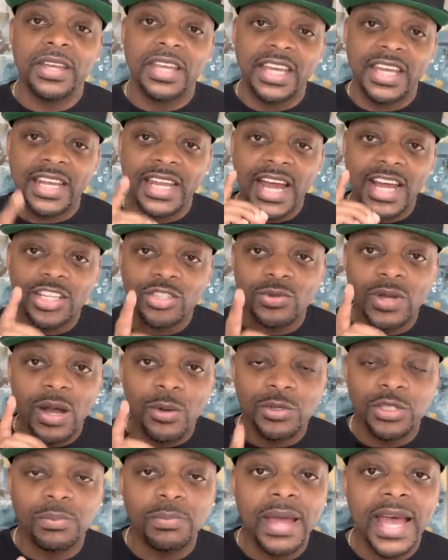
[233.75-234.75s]
And that's why I
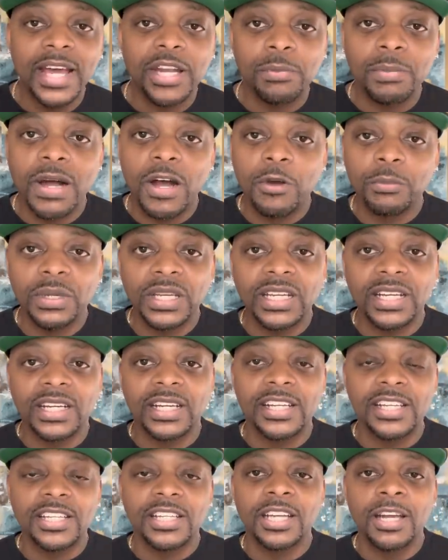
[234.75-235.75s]
was mad about,
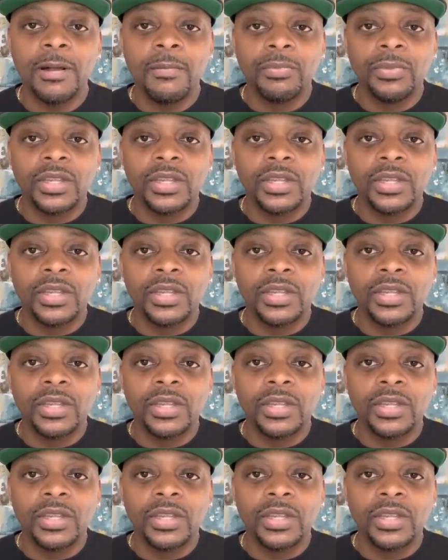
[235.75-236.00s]
because